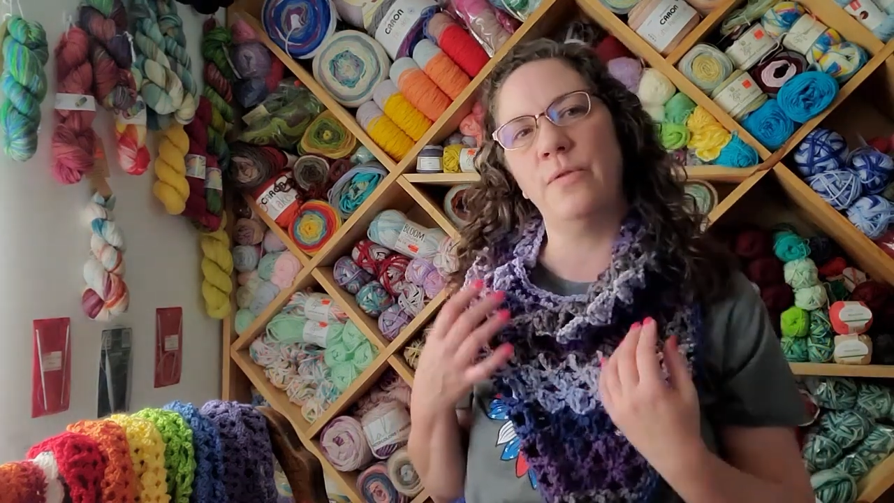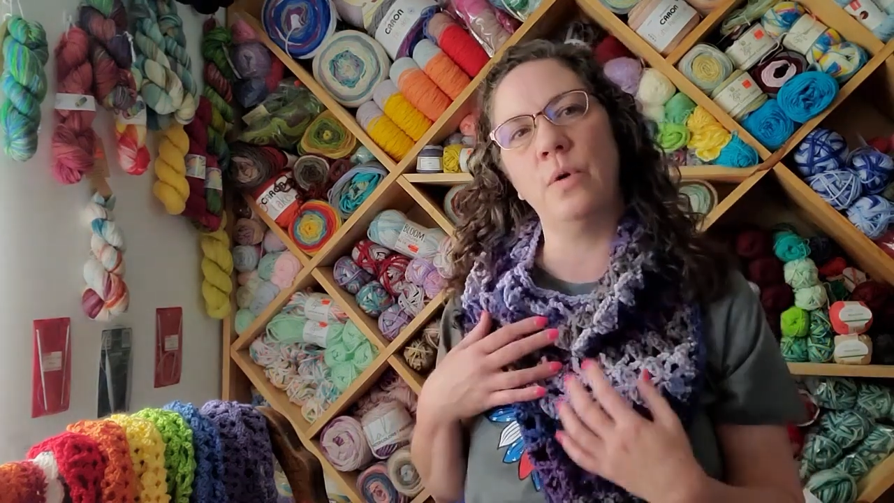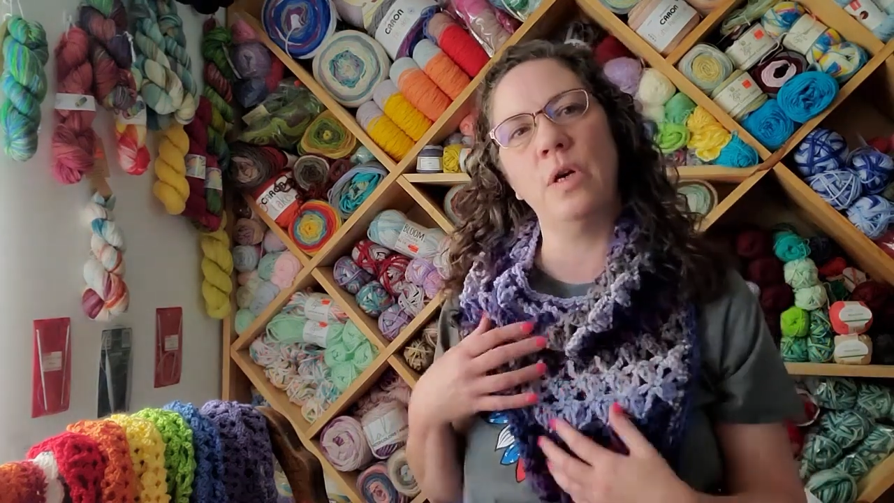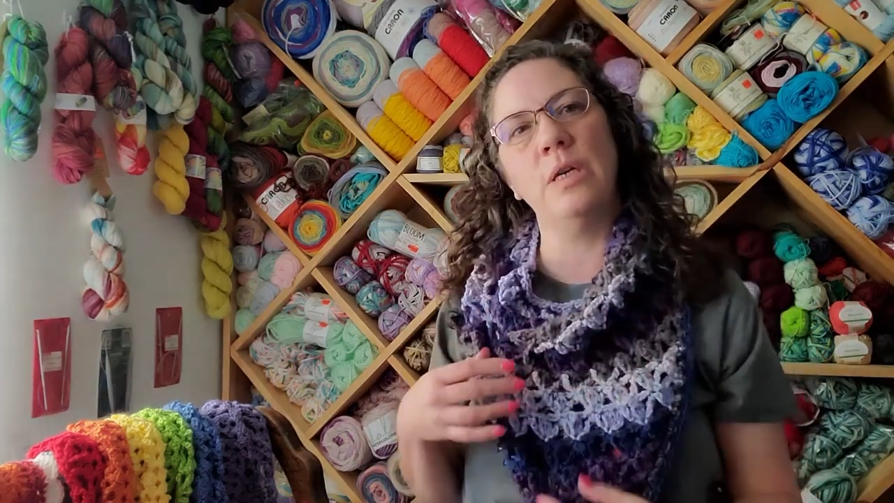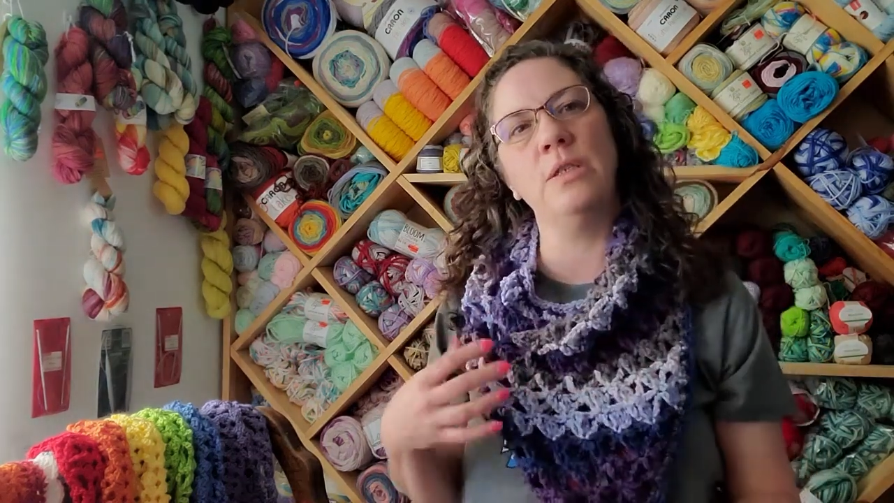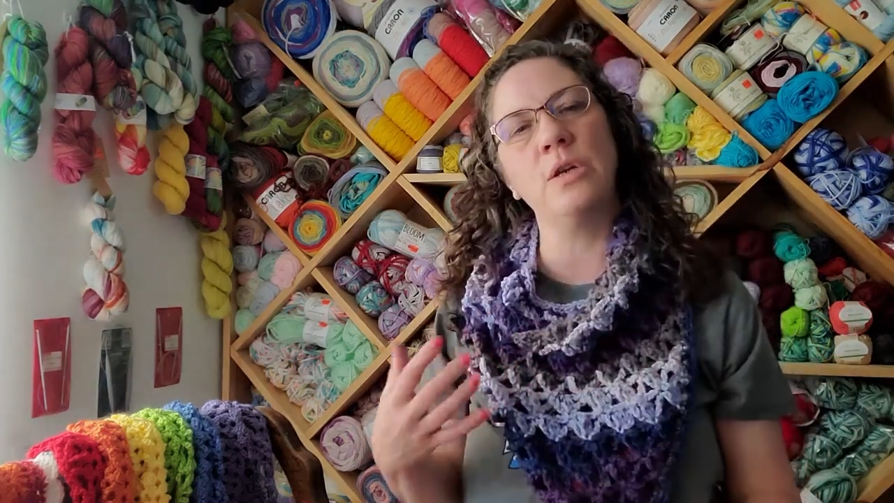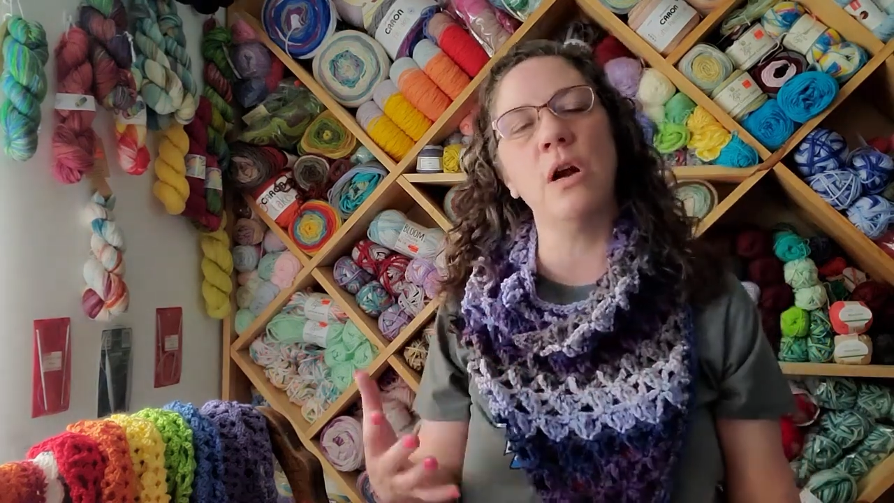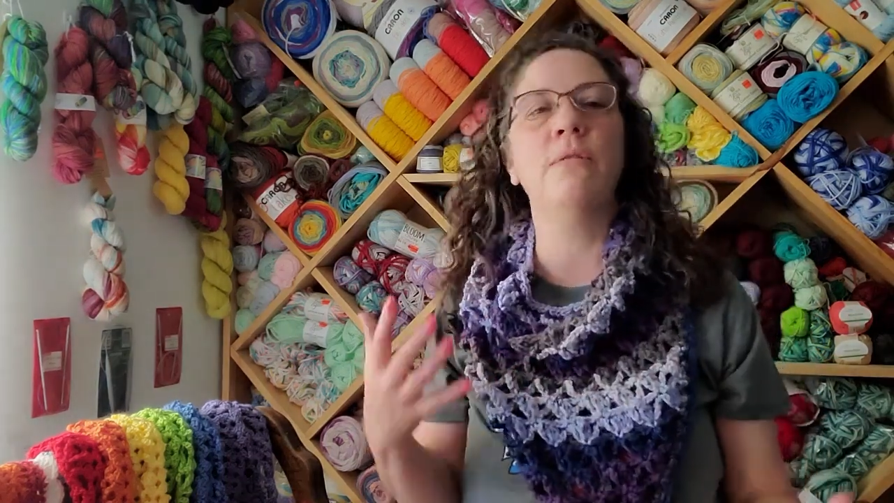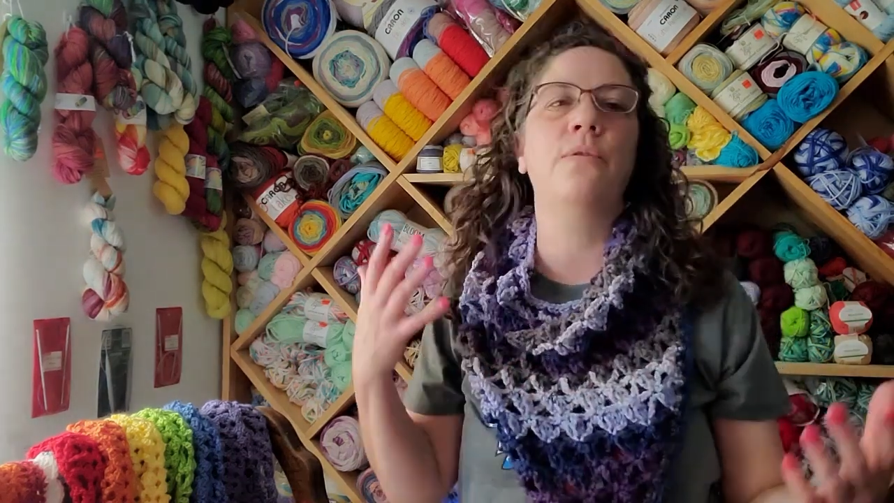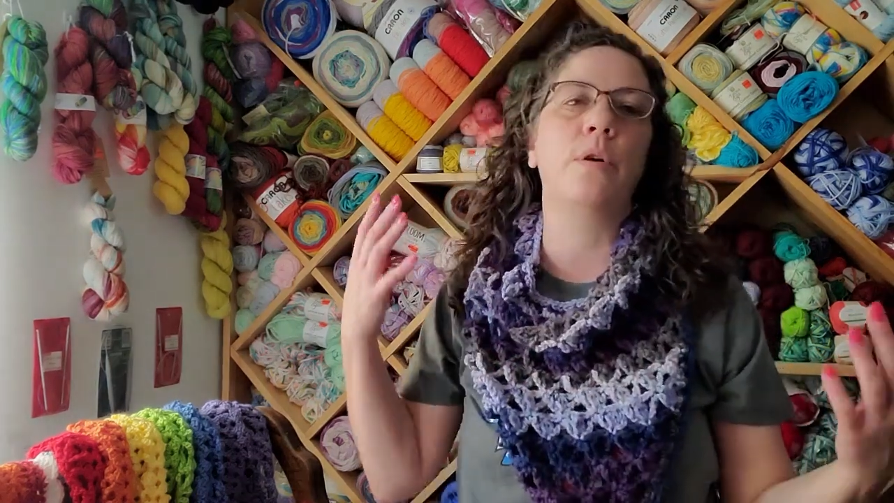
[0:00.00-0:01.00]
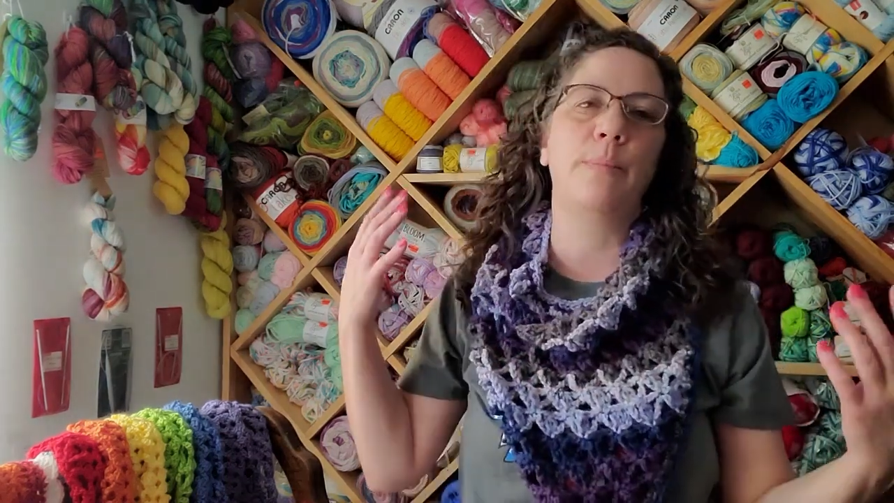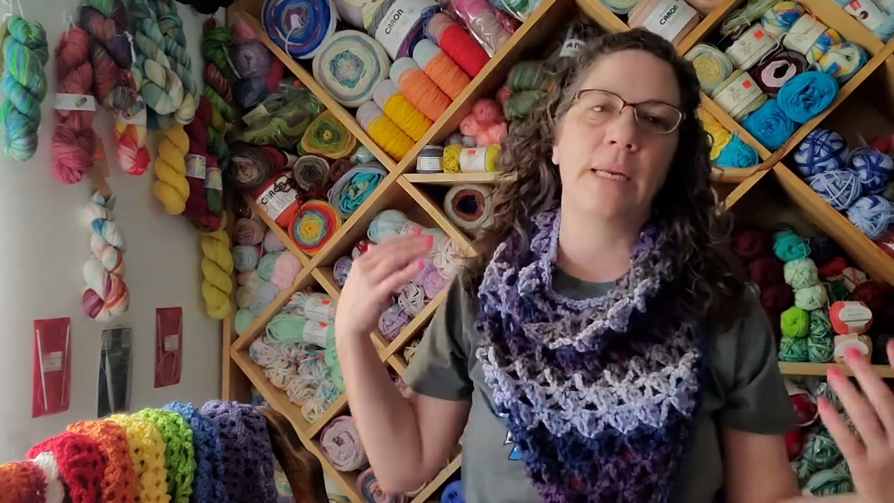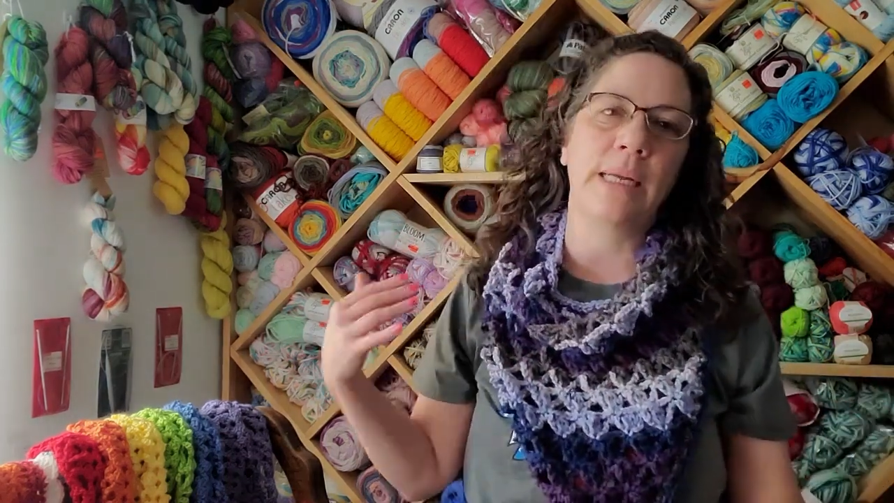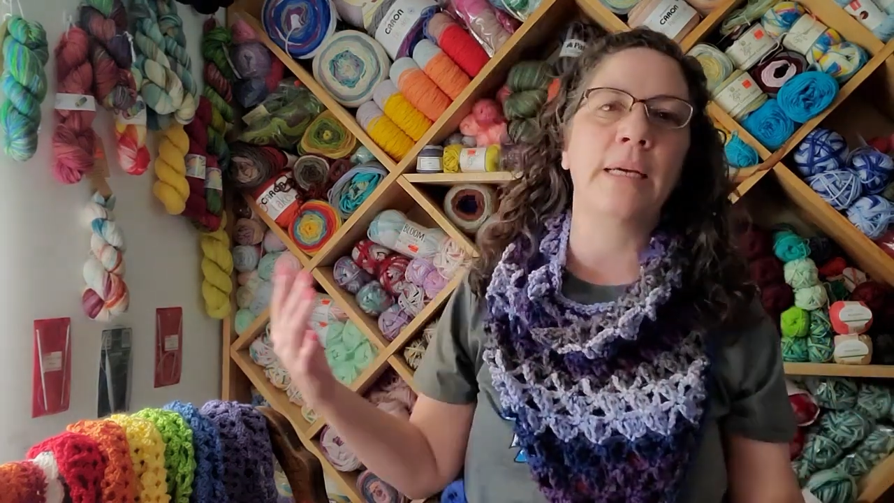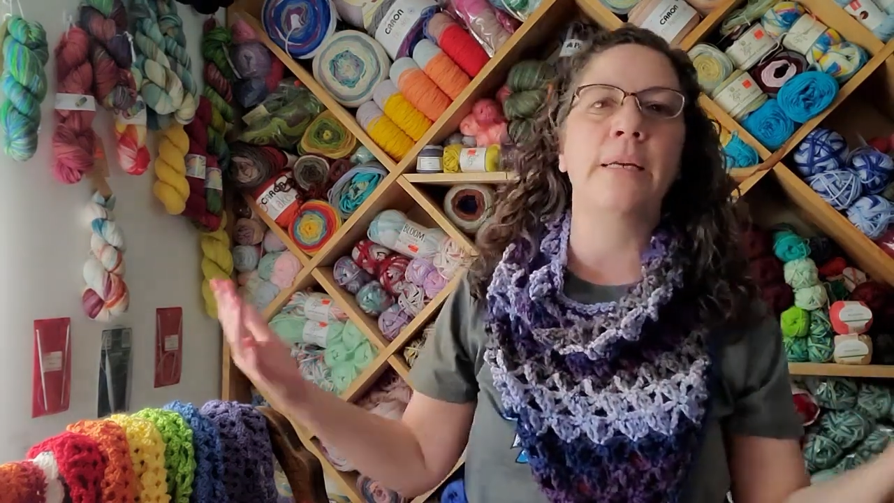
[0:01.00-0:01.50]
or a scarf or a
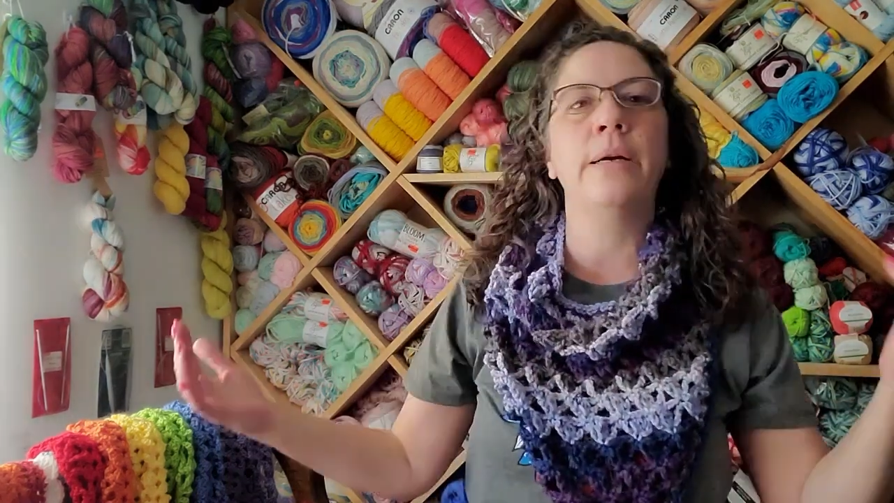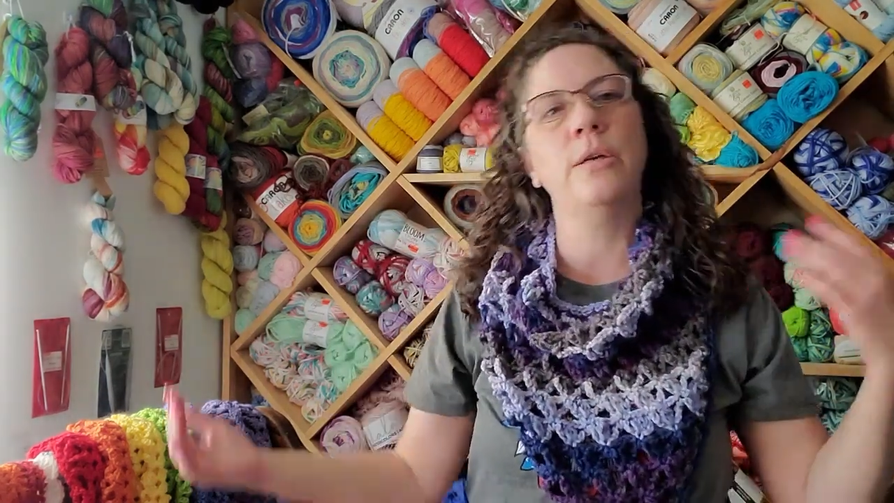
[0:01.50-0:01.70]
bandana